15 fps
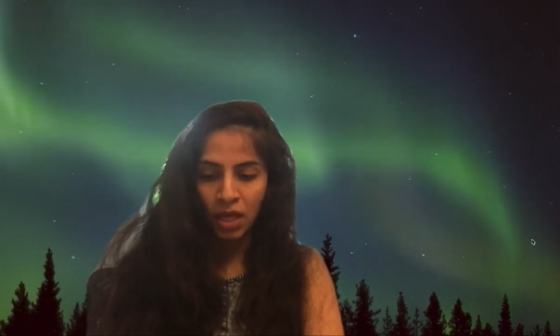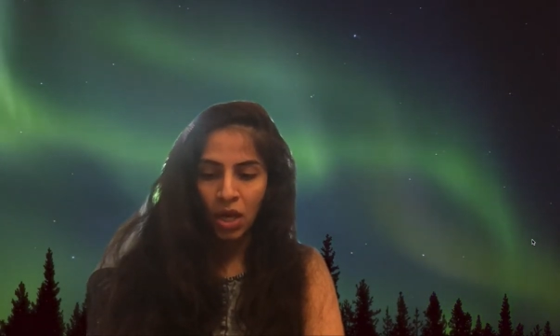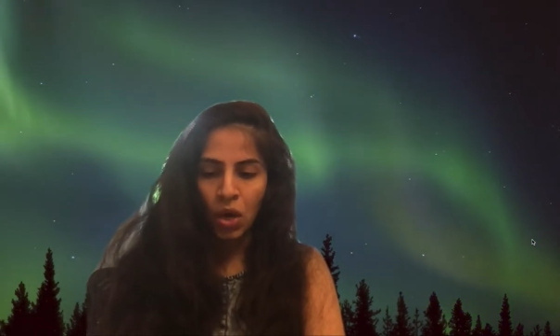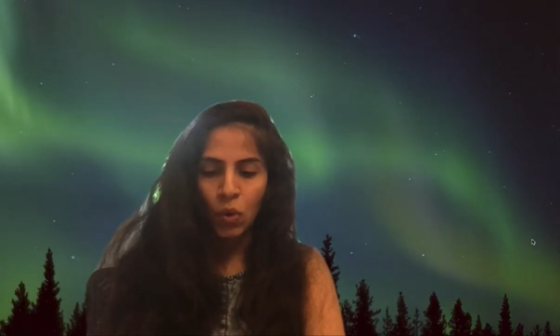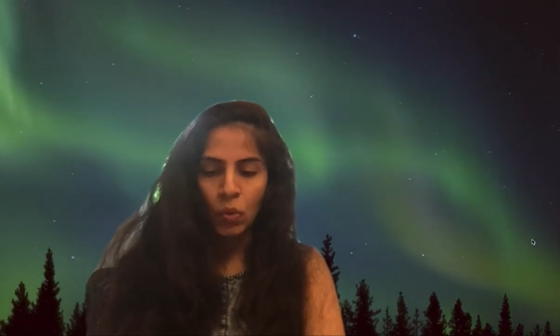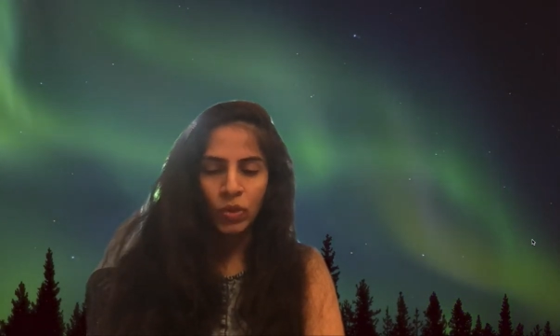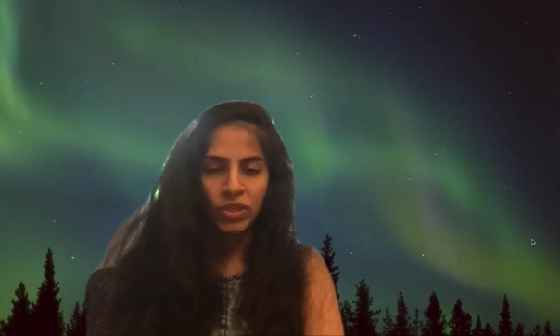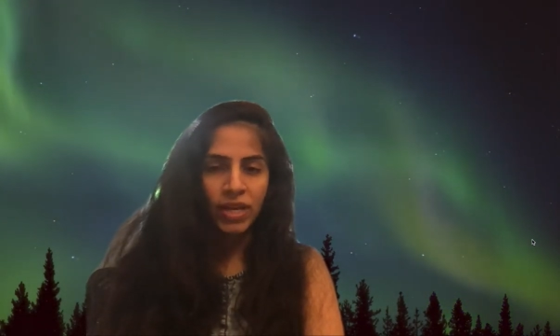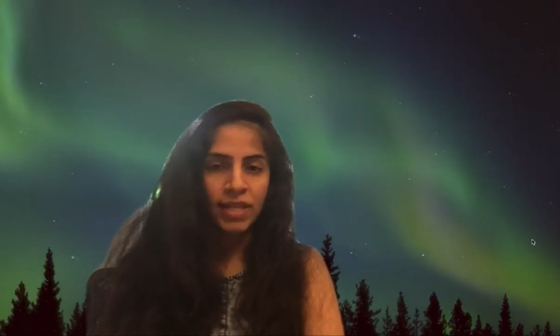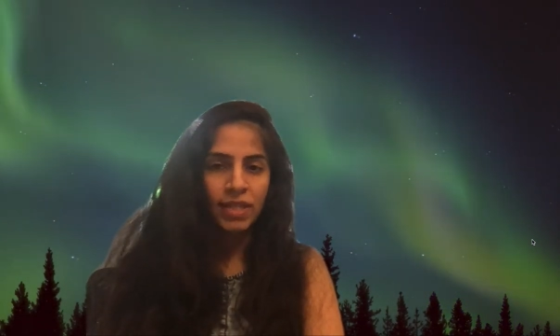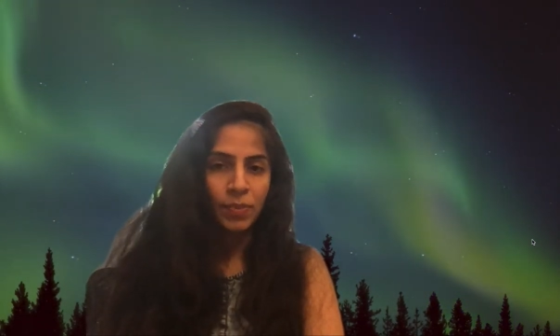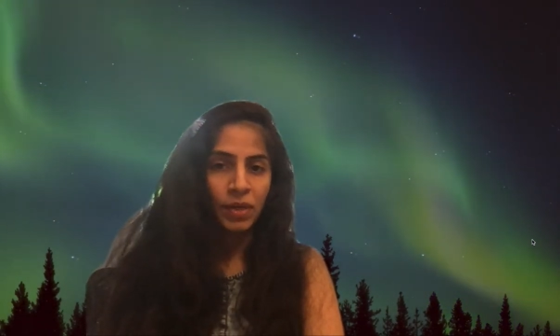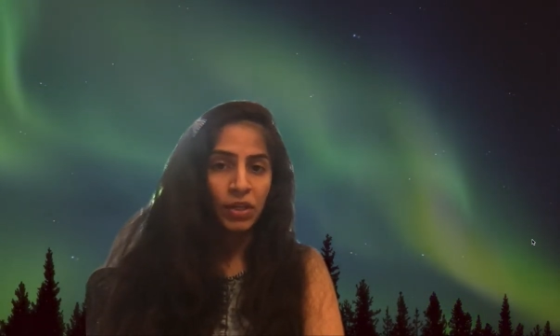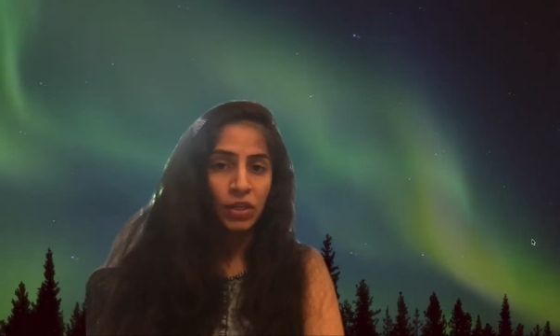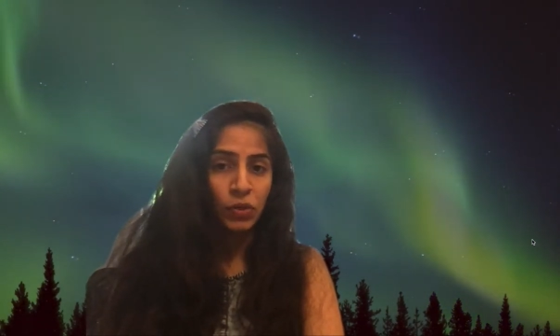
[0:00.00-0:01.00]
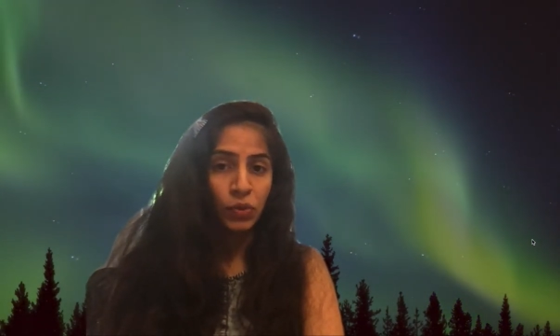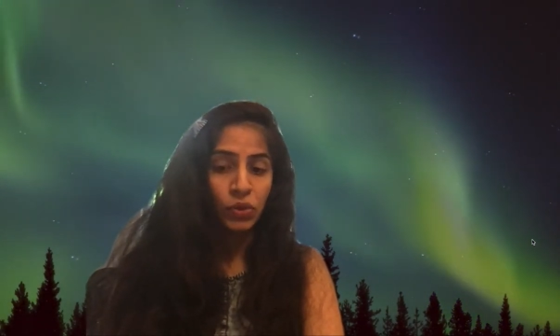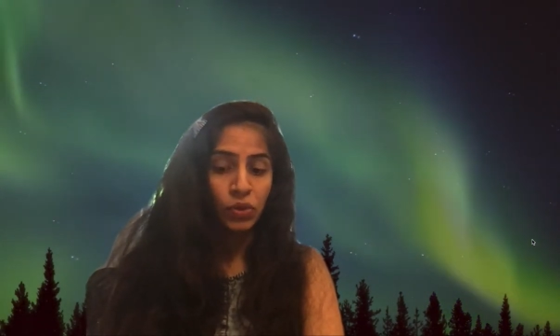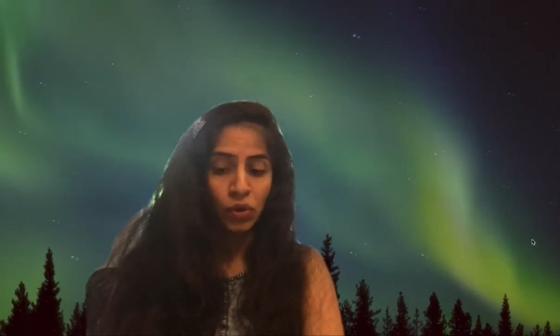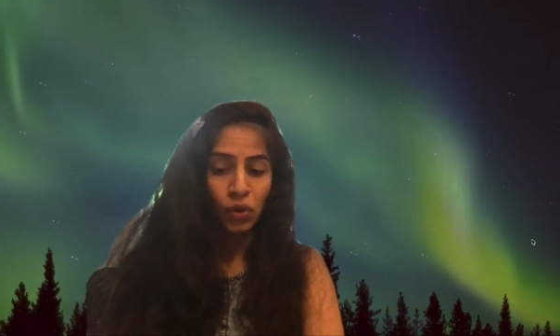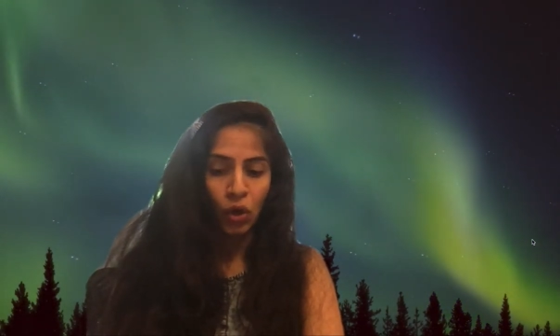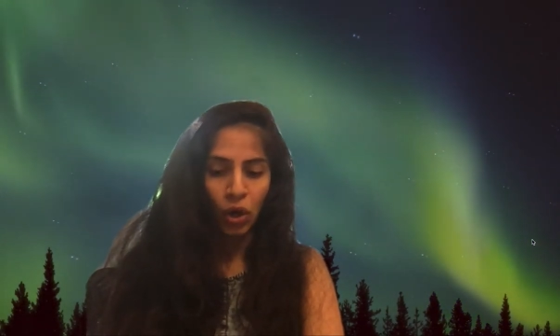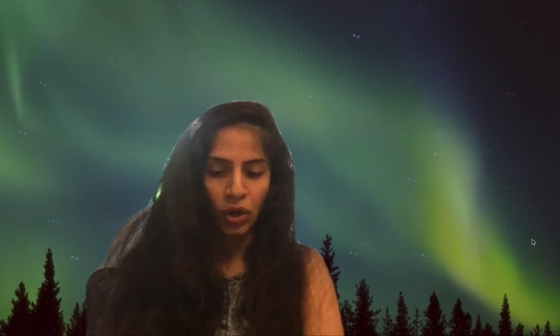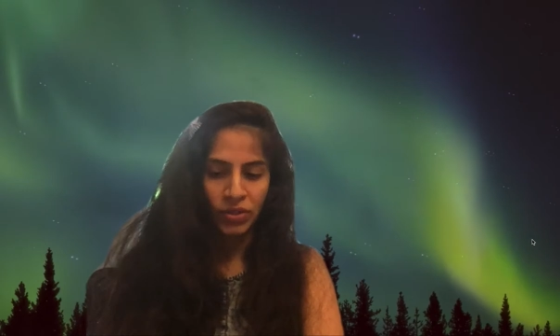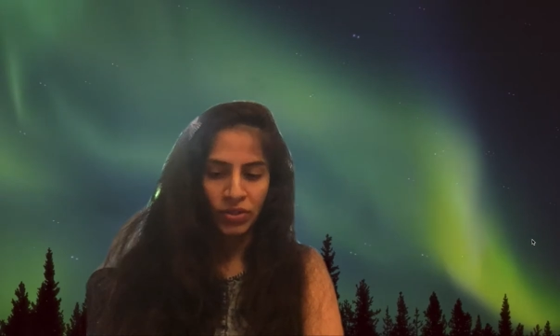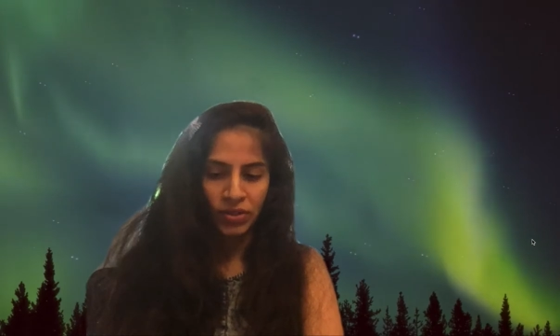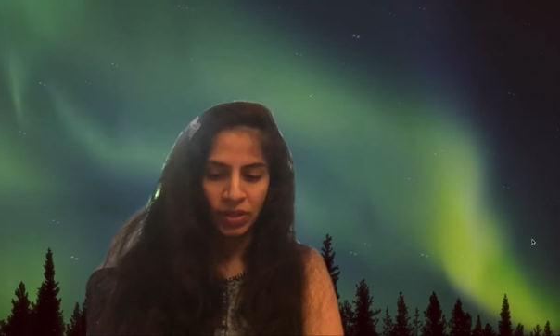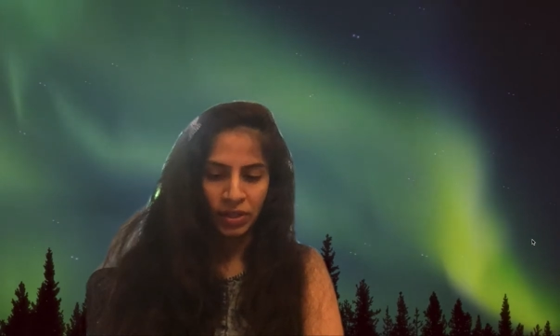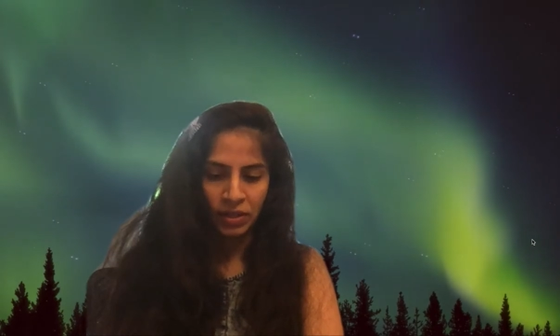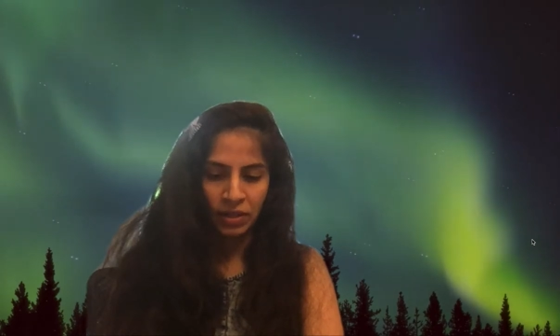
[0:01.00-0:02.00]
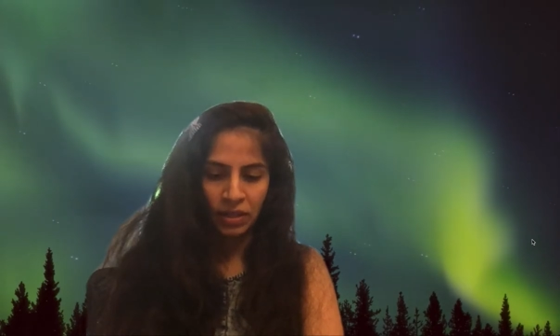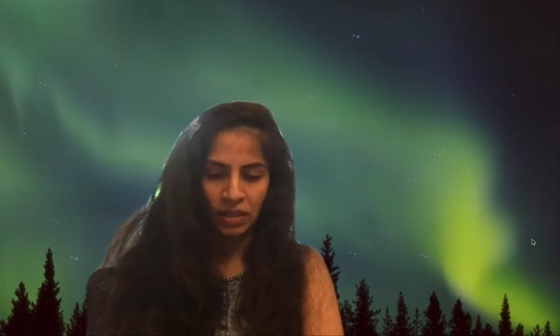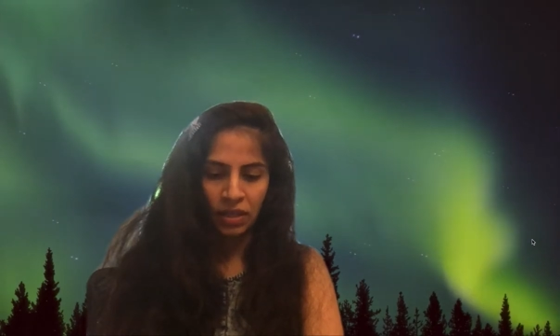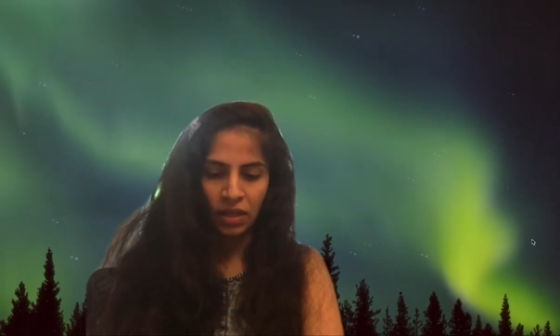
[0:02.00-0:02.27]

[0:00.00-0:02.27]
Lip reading: which has been used constantly.